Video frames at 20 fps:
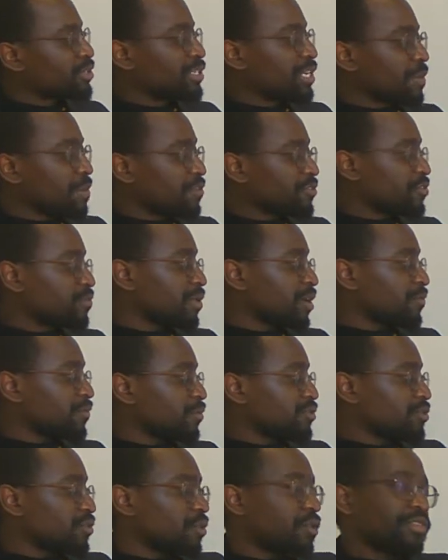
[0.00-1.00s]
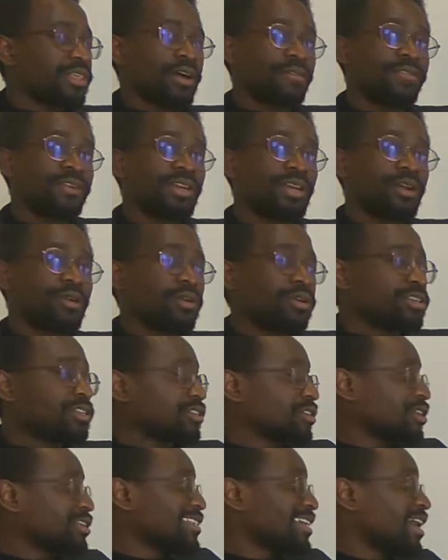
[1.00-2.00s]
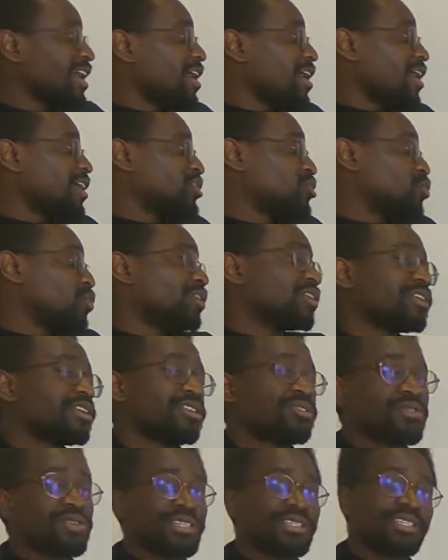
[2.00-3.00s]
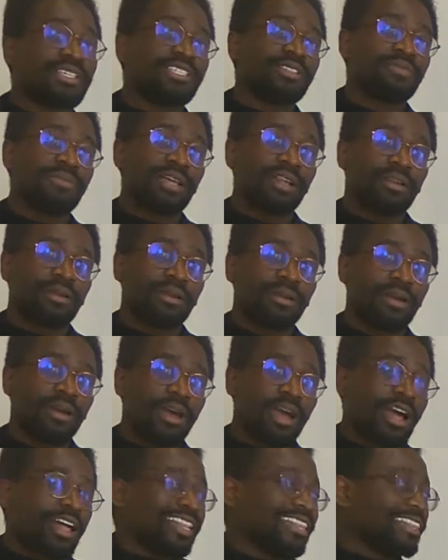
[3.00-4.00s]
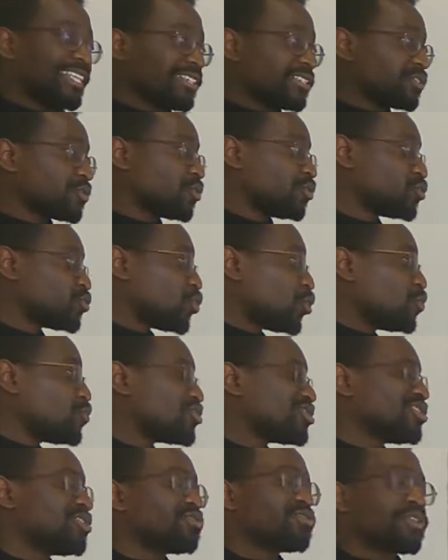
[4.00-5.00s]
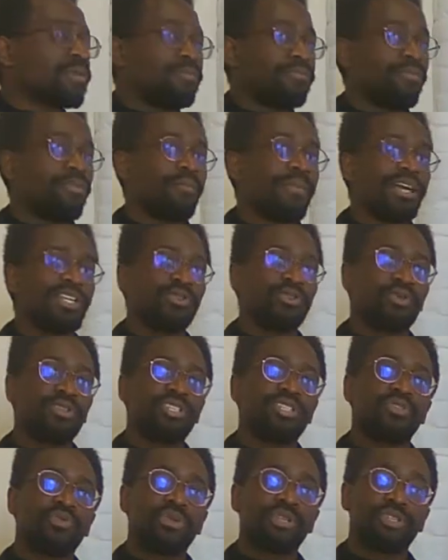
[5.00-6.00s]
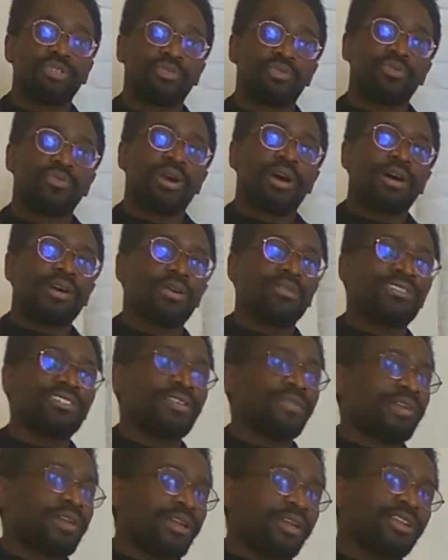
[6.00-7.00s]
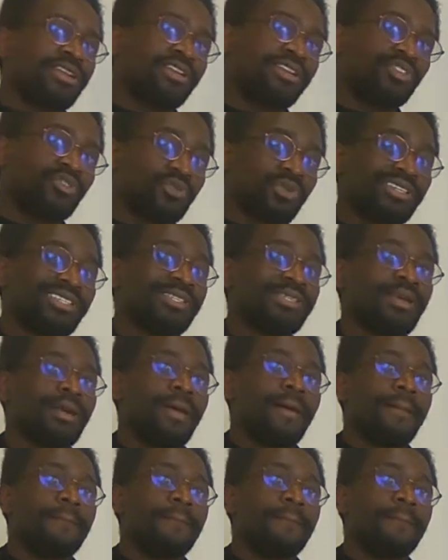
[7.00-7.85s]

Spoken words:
number of smartphones on the African continent are 226 million. This is going to almost triple by 2020 to around 720